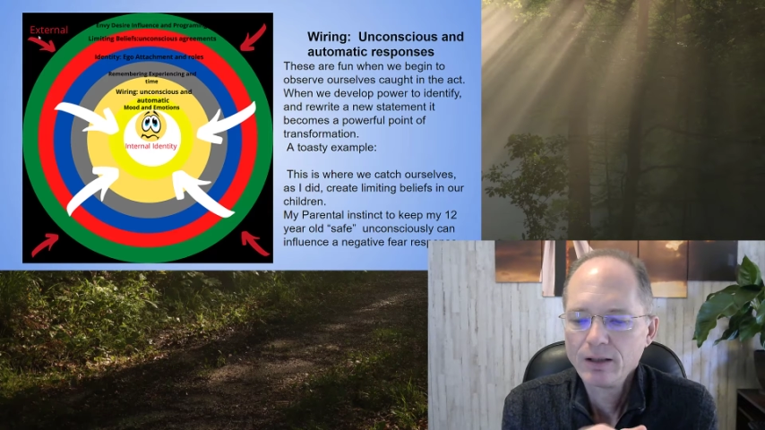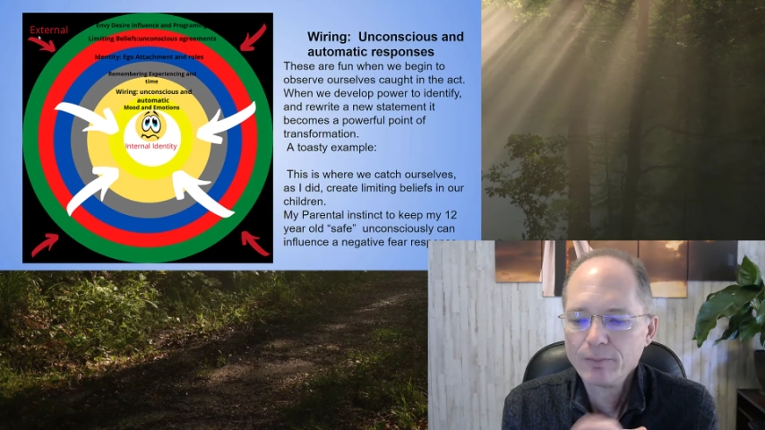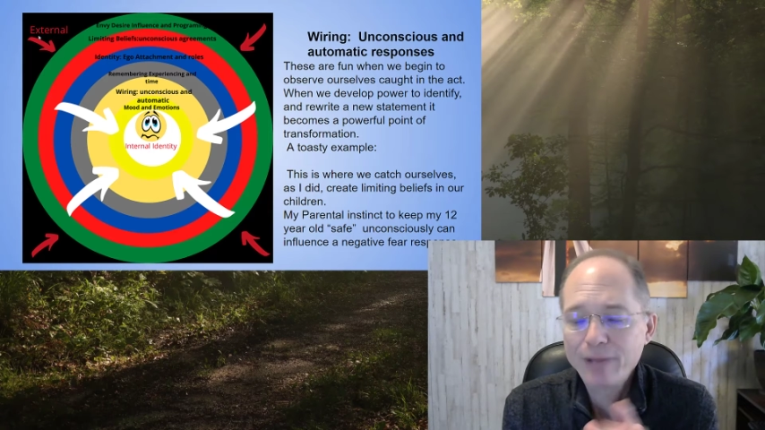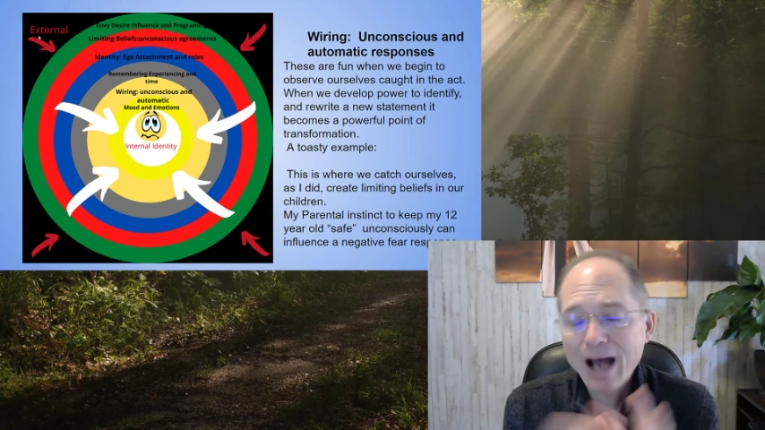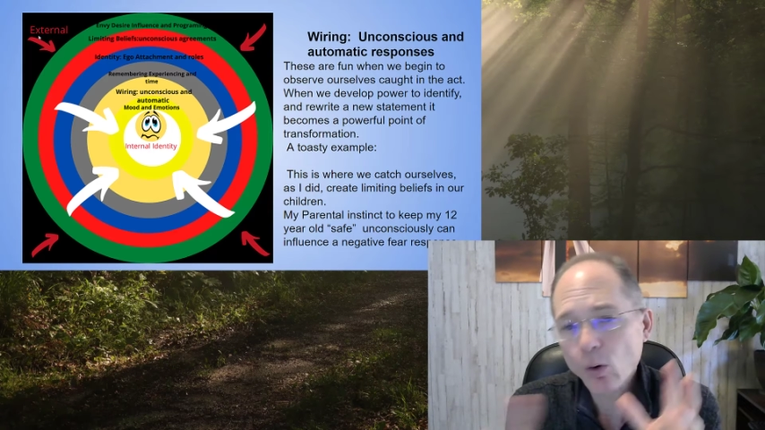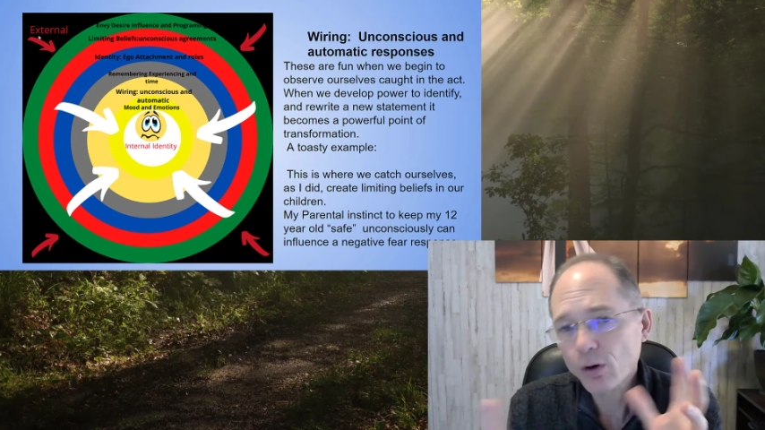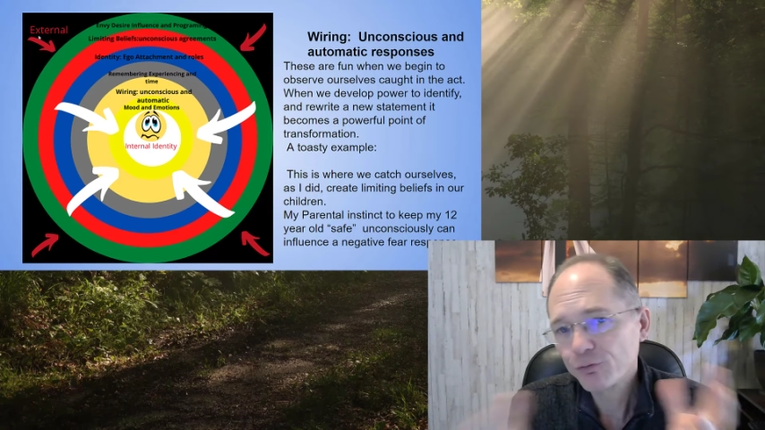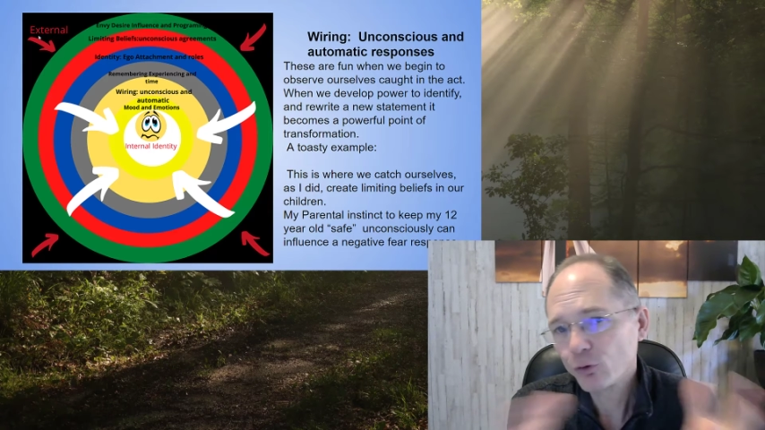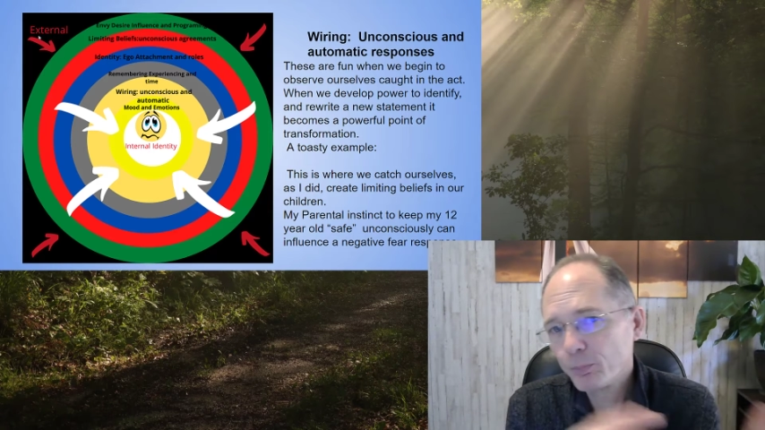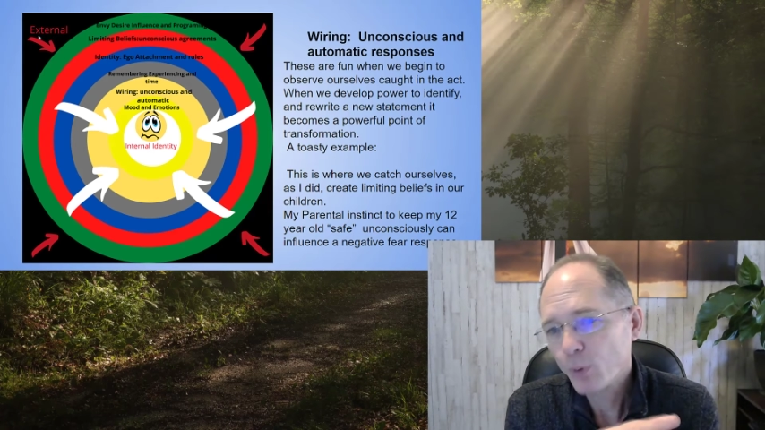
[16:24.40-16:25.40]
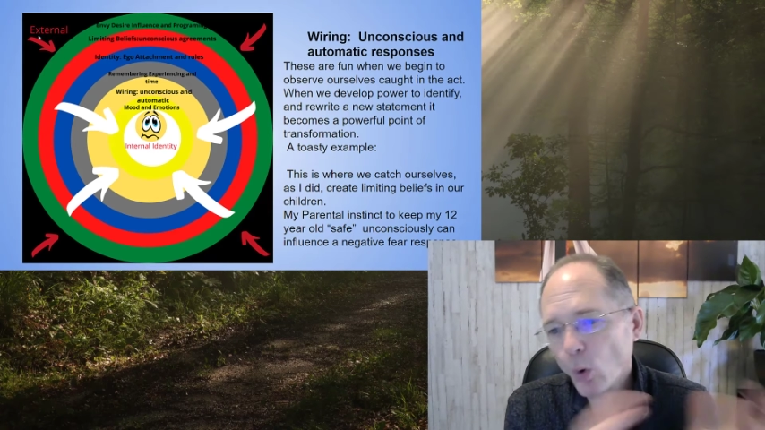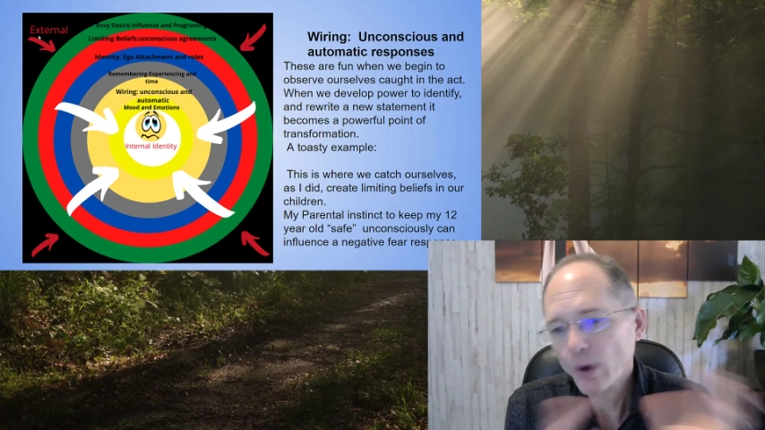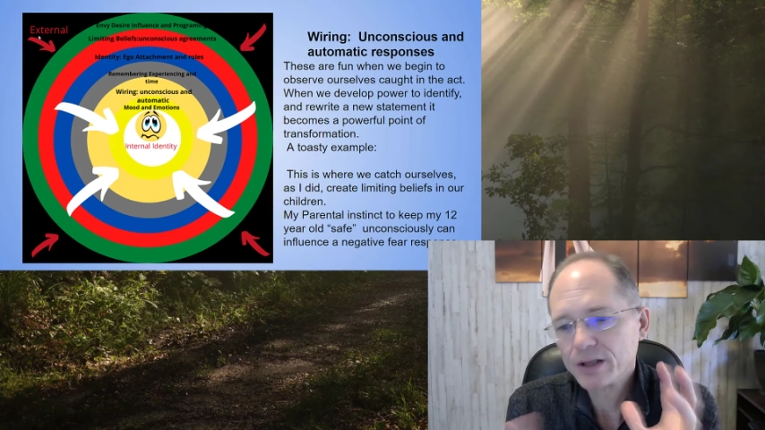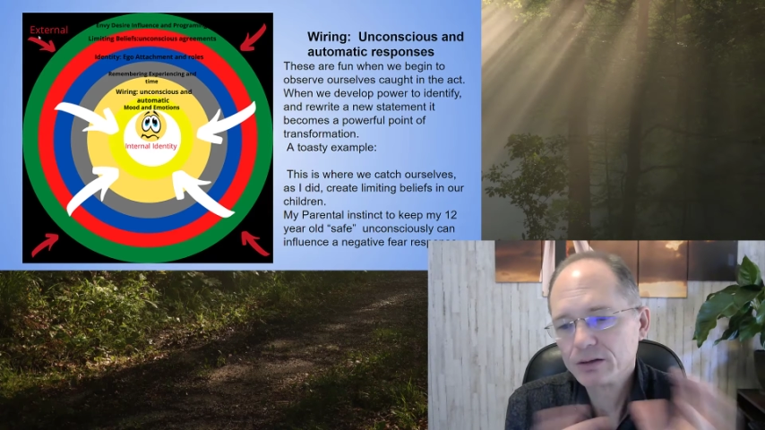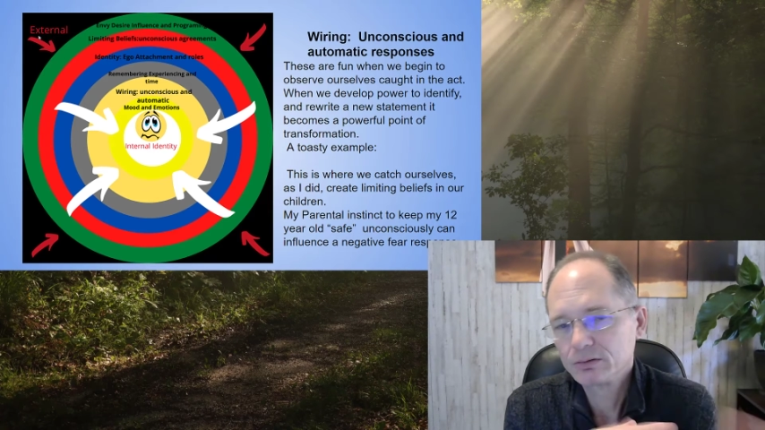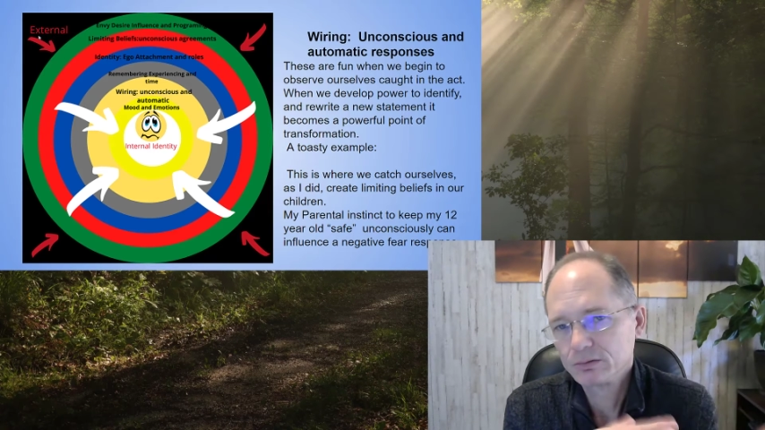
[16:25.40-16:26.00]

powerful point